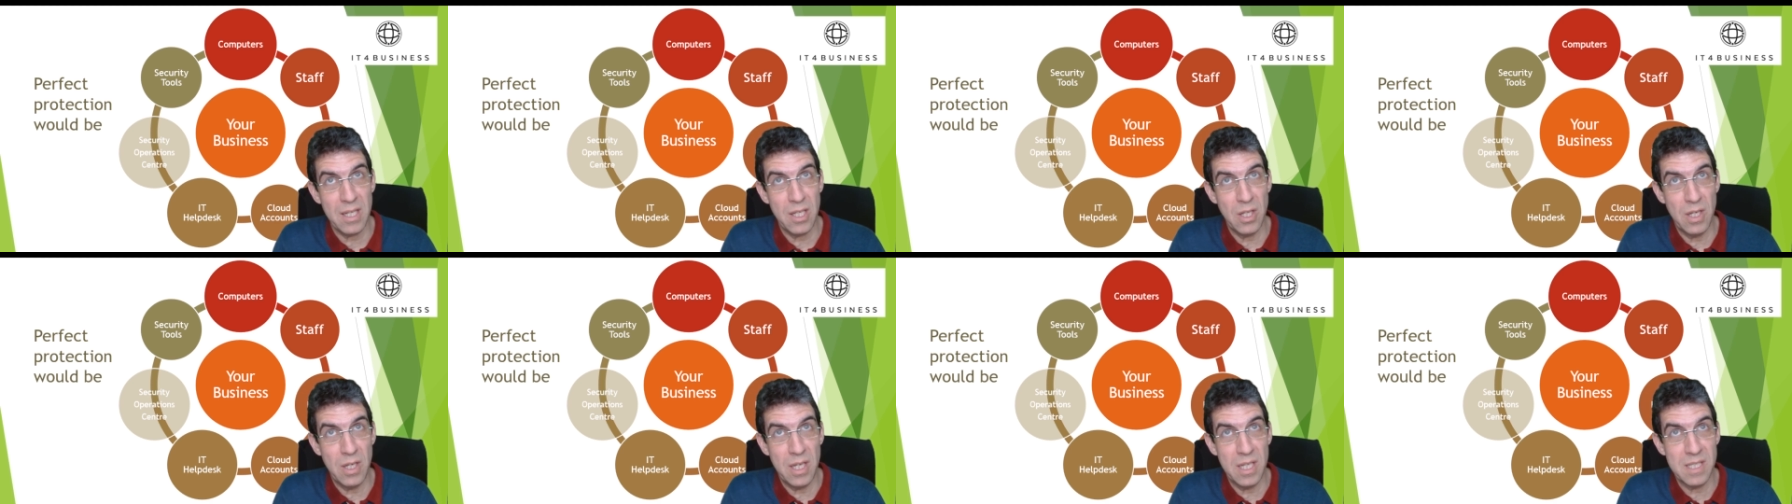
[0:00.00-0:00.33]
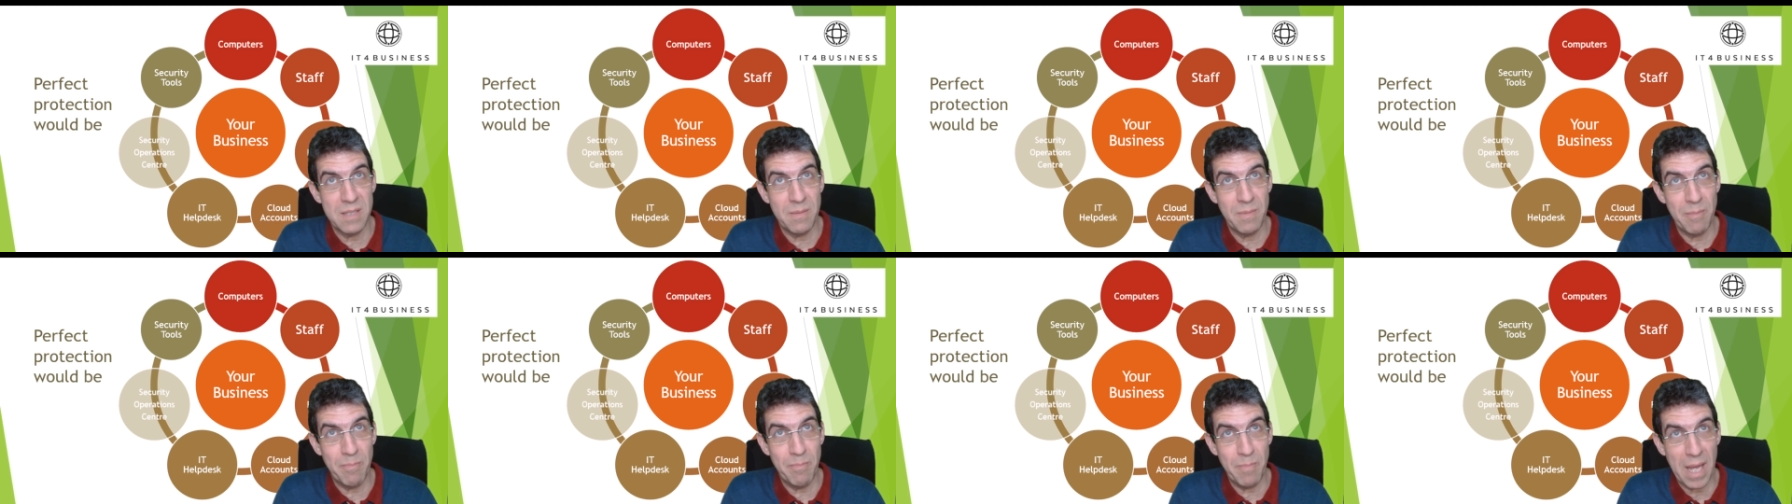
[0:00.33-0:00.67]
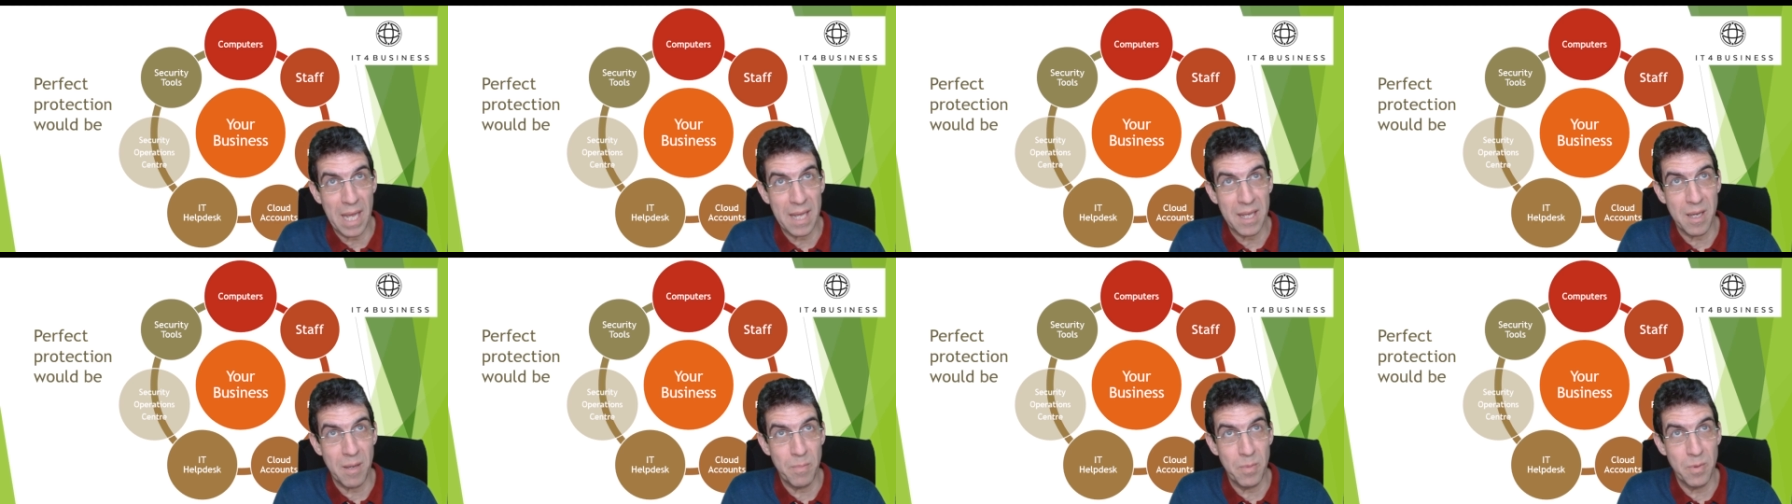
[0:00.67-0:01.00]
You need to be
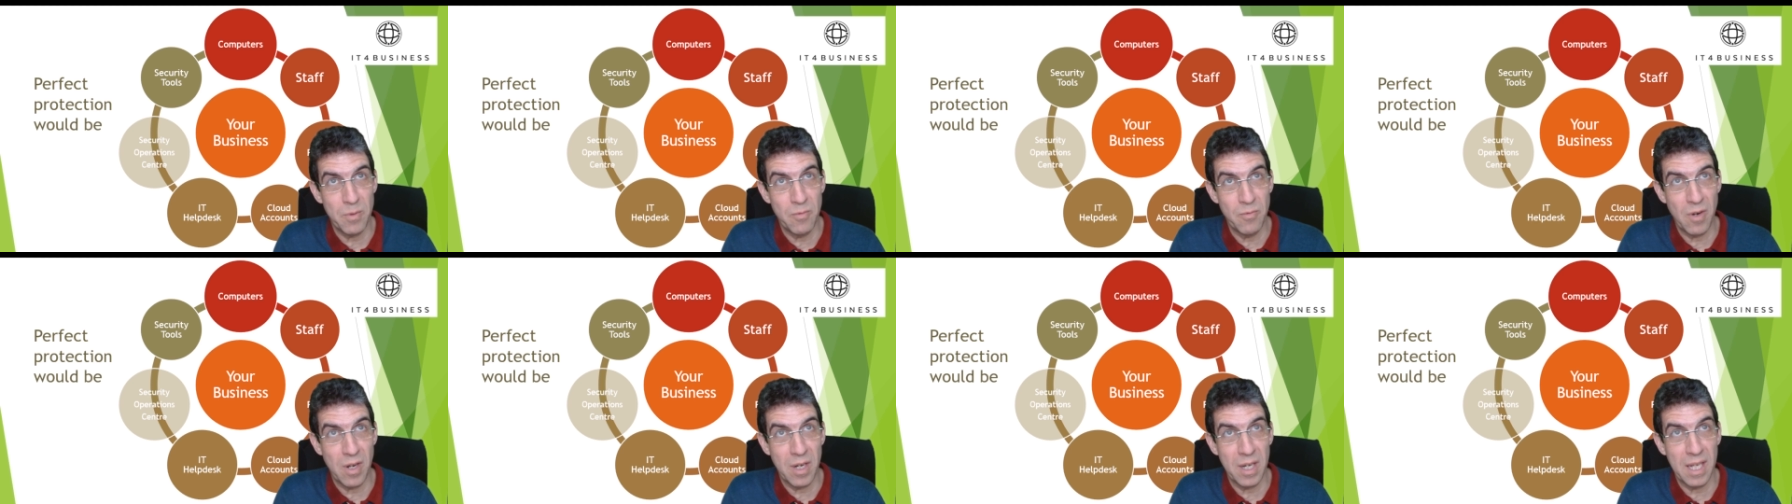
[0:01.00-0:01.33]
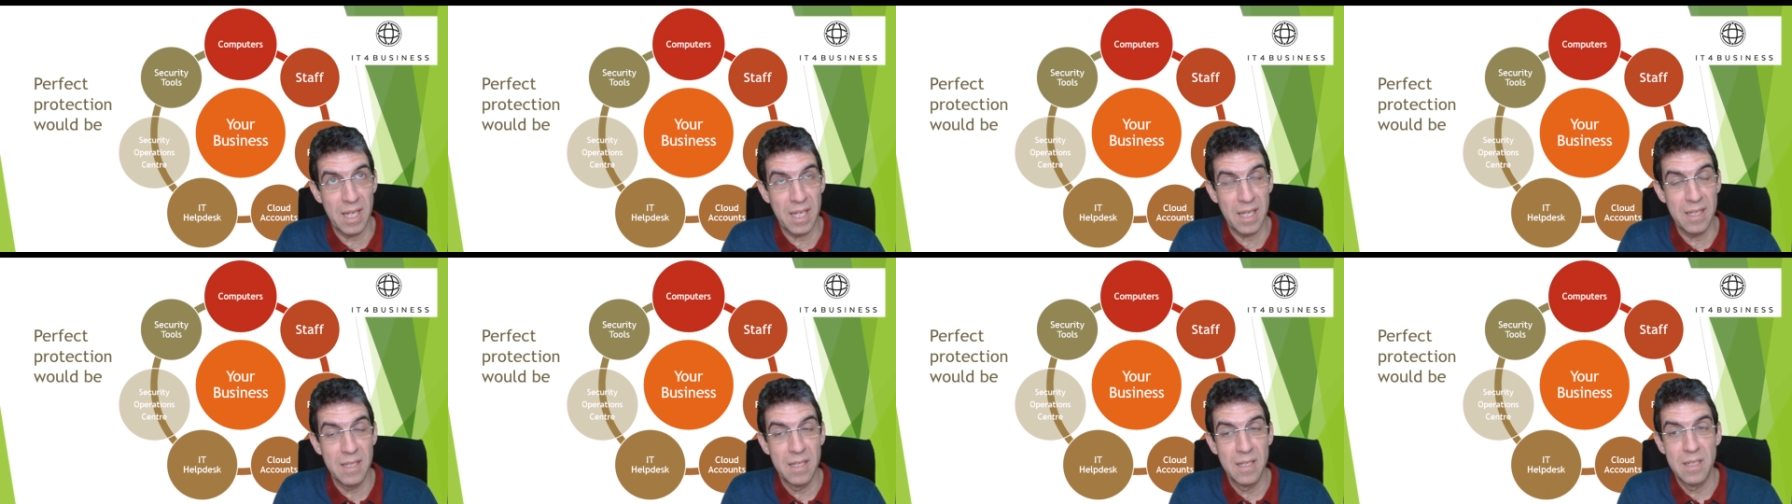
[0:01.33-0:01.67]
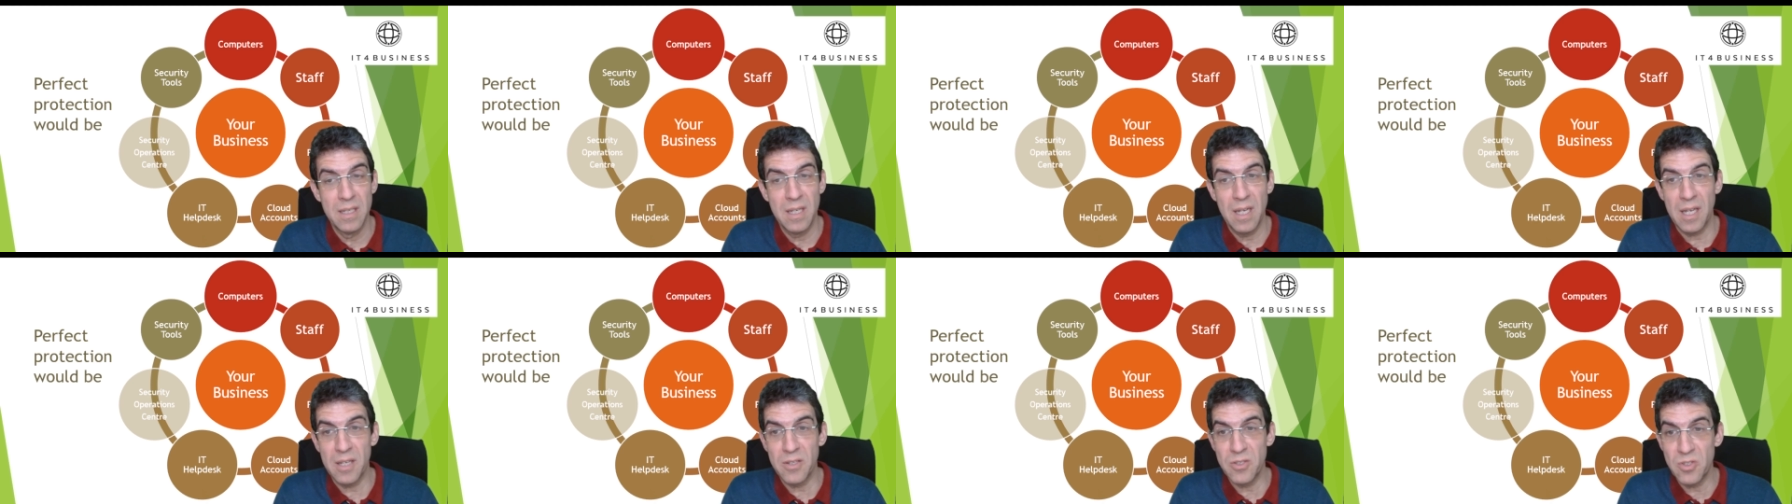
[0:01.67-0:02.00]
back up and running
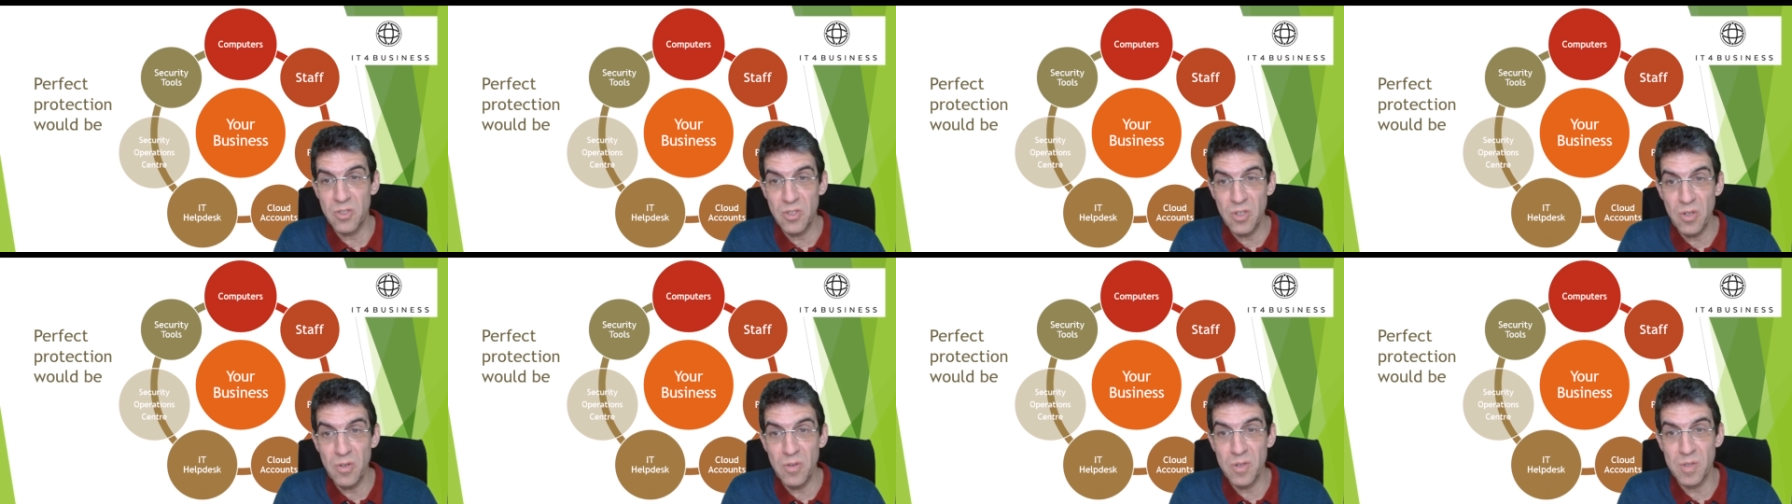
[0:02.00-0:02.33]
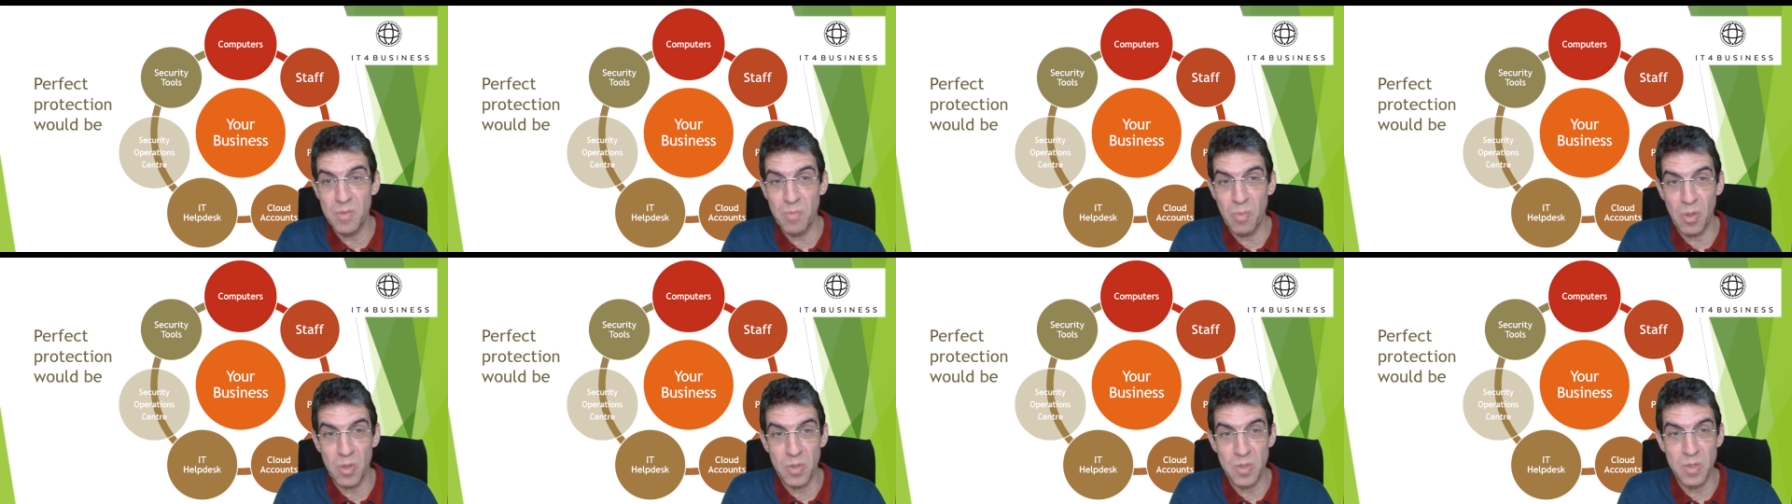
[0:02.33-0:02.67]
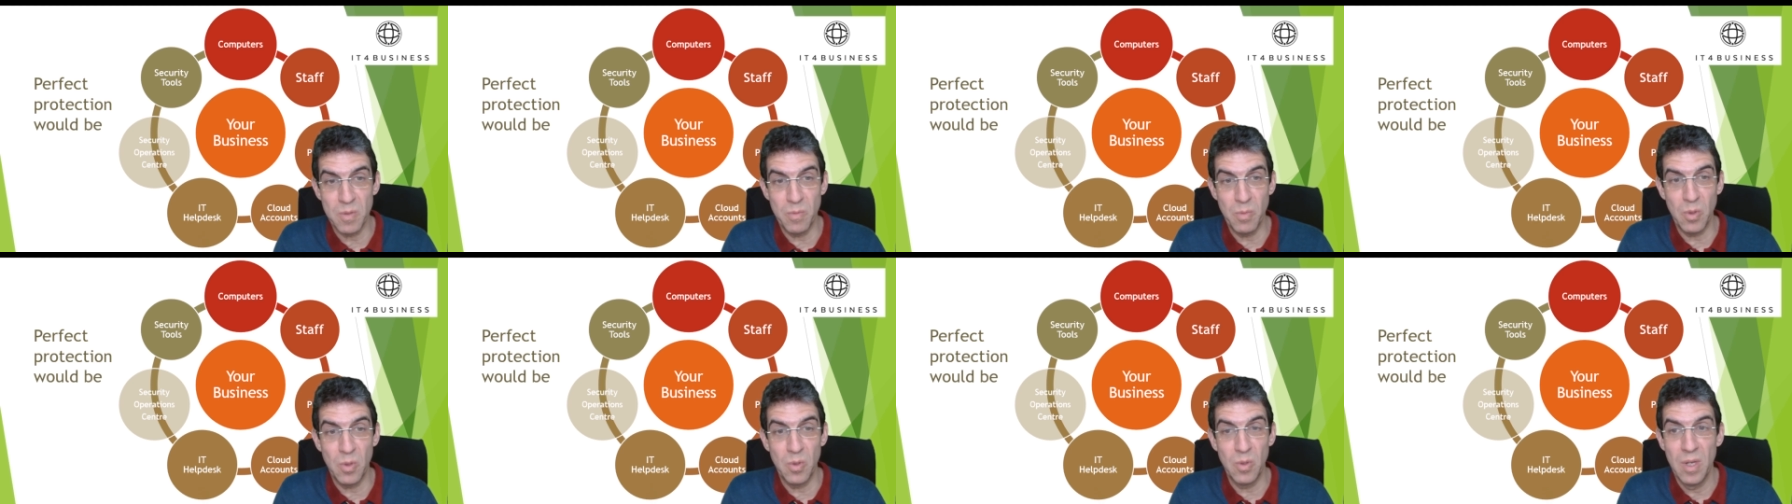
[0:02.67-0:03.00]
as soon as
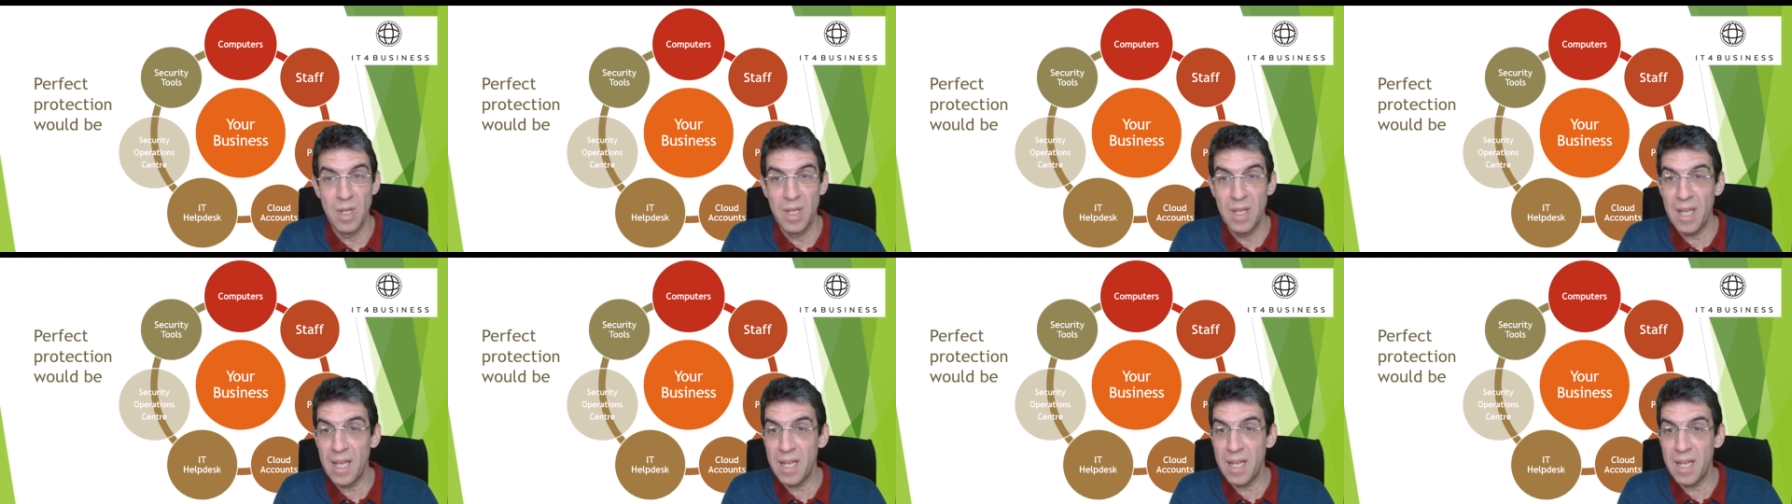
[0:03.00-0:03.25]
possible.